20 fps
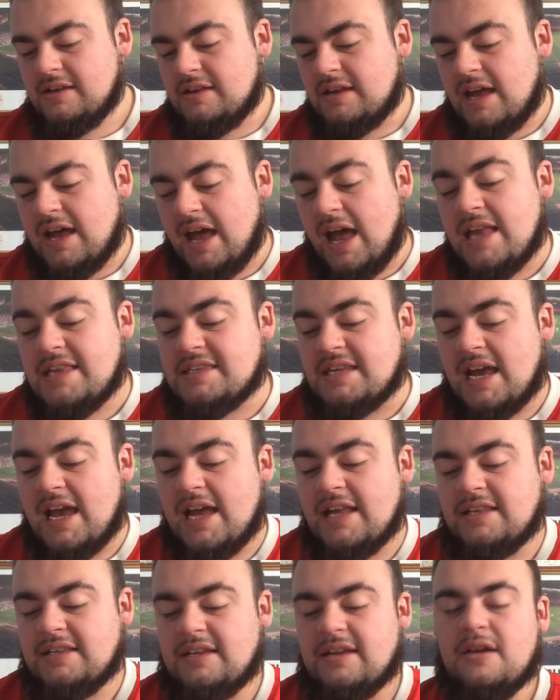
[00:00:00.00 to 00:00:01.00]

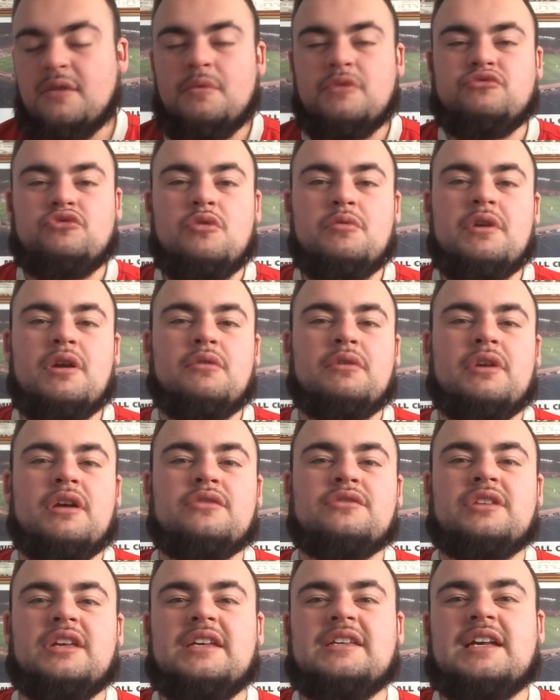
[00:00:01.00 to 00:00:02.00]
Head-to-head, we drew
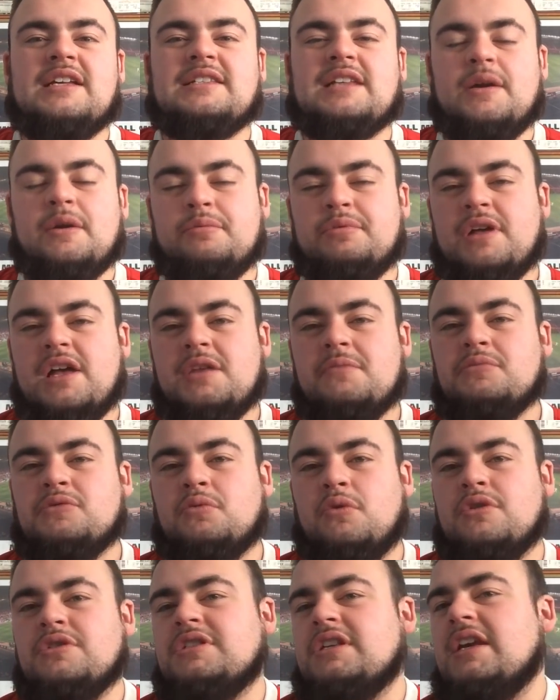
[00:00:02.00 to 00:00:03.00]
0-0 to these last time we played him,
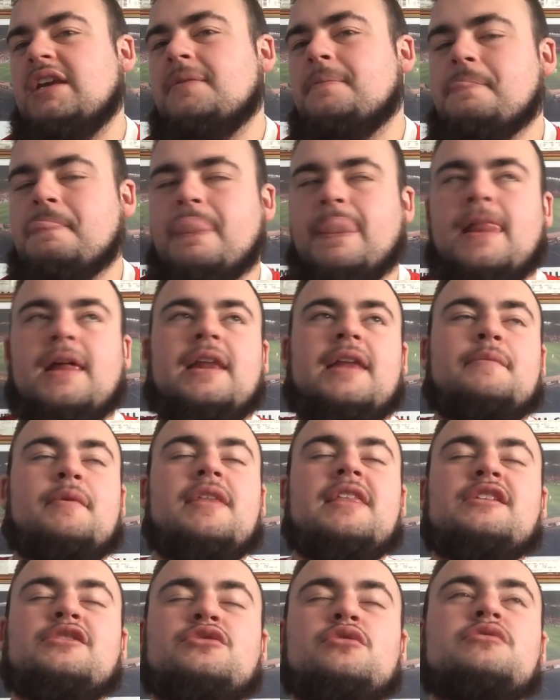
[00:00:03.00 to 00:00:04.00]
Swansea. And then
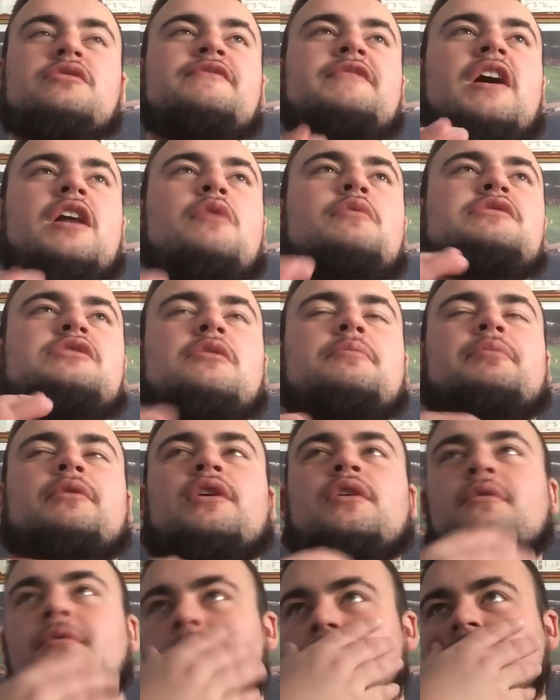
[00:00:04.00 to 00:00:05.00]
as soon as the final whistle
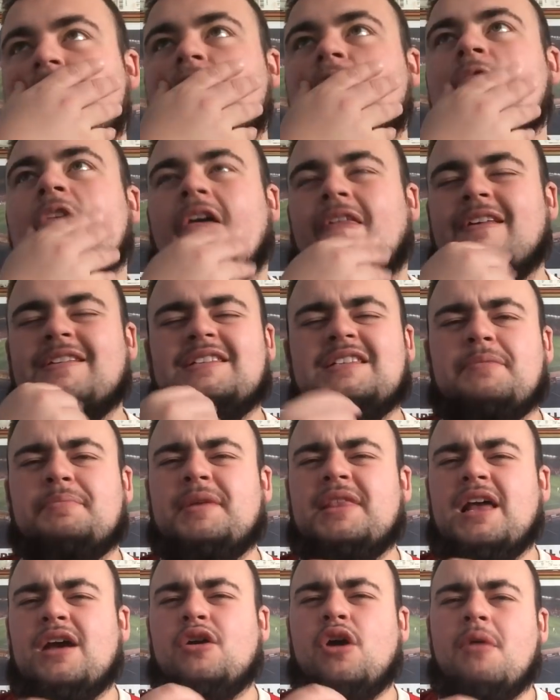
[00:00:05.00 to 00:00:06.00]
blew, and this is the
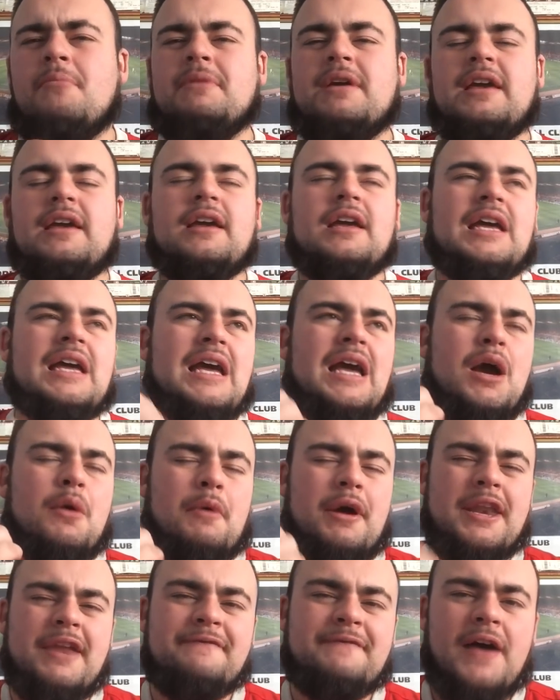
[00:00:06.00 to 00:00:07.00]
bit that got me,
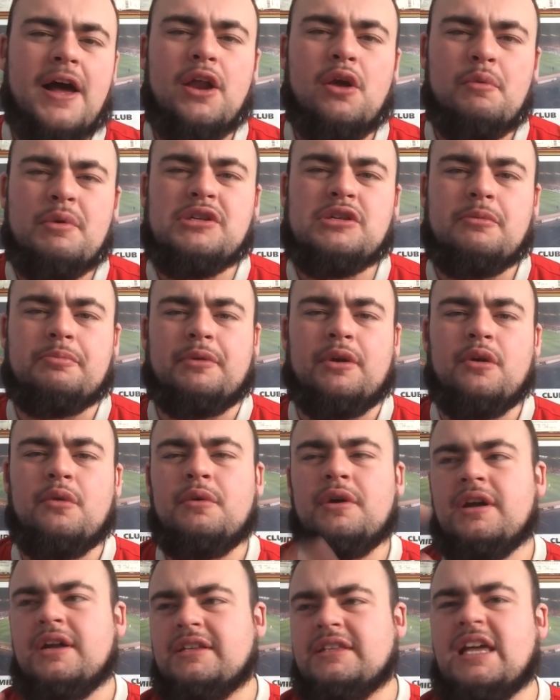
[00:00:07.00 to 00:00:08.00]
when the final whistle
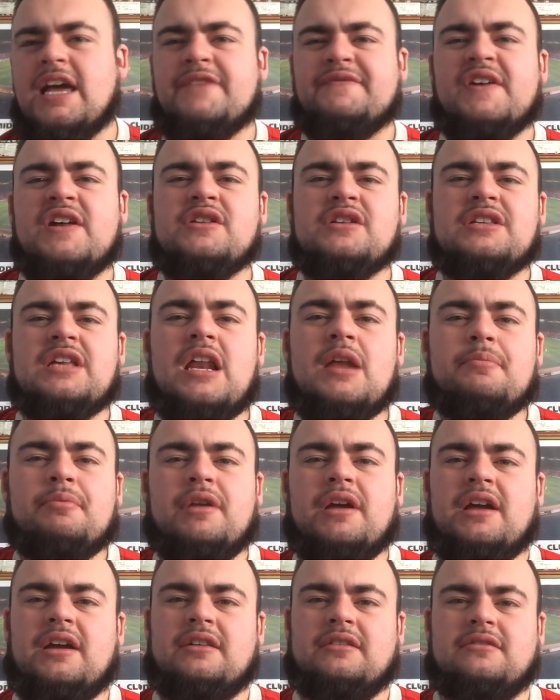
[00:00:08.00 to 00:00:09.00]
blew, their fans are
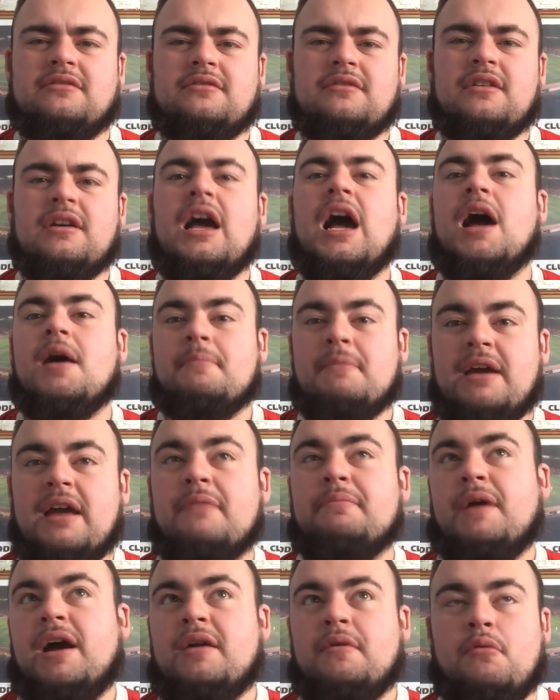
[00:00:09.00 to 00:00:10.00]
celebrating. I
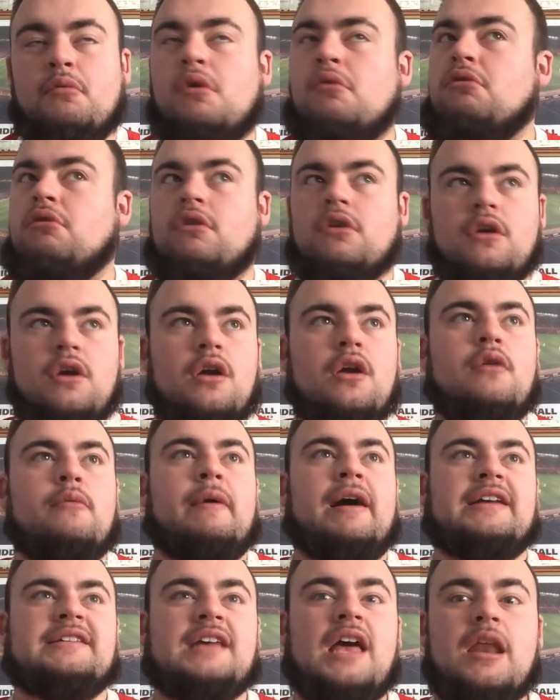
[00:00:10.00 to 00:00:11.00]
mean,
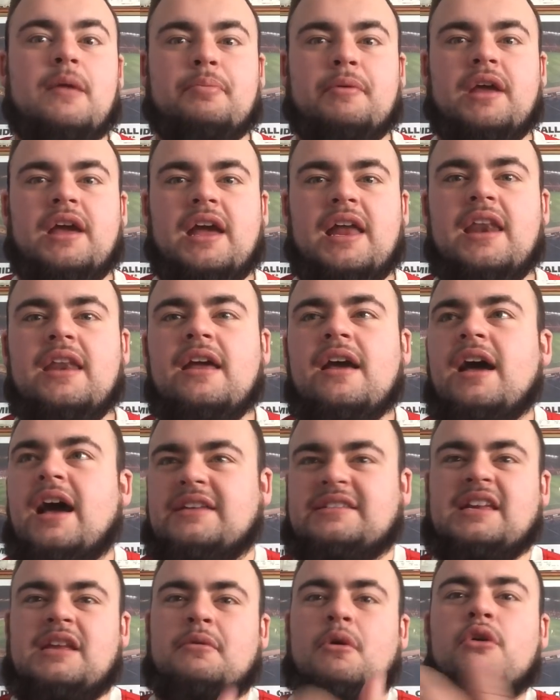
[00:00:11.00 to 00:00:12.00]
by celebrating,
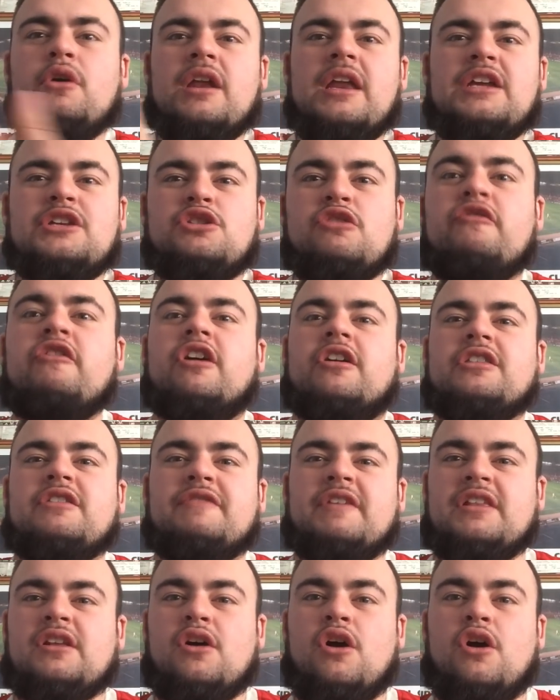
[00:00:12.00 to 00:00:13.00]
I seen them hugging each other. The
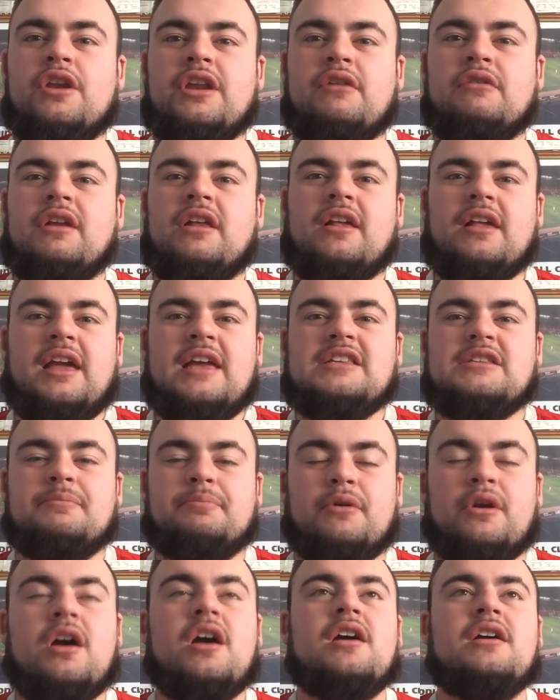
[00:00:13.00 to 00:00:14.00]
fact they got a 0-0 against the
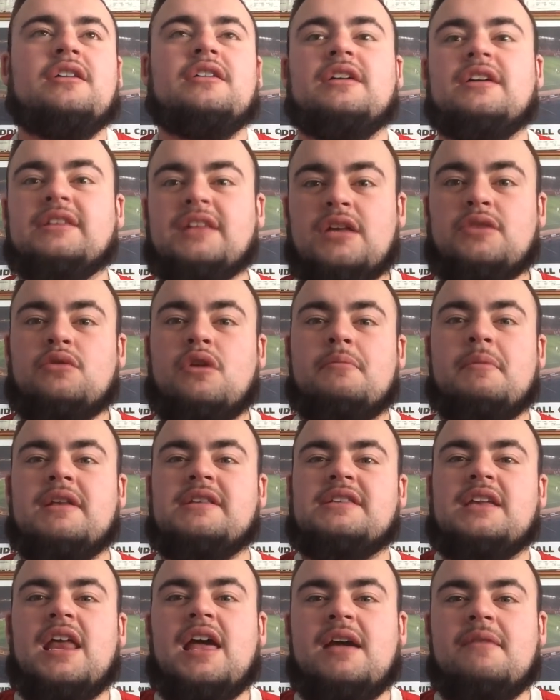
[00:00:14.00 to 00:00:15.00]
Borough, that's what it
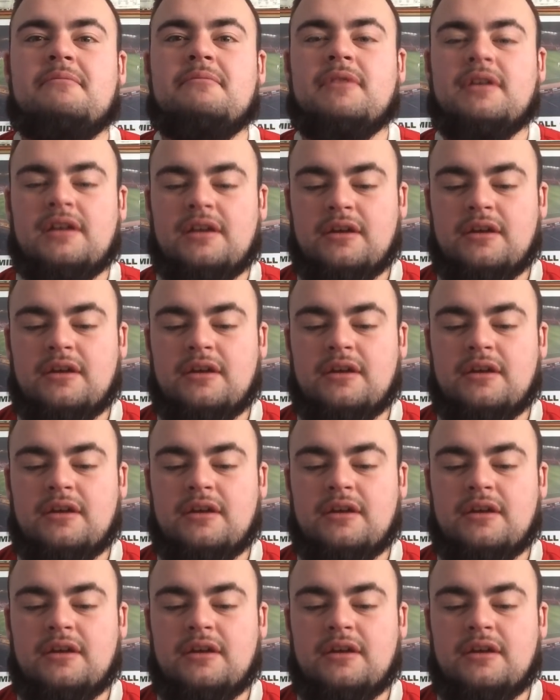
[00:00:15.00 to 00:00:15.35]
meant to them.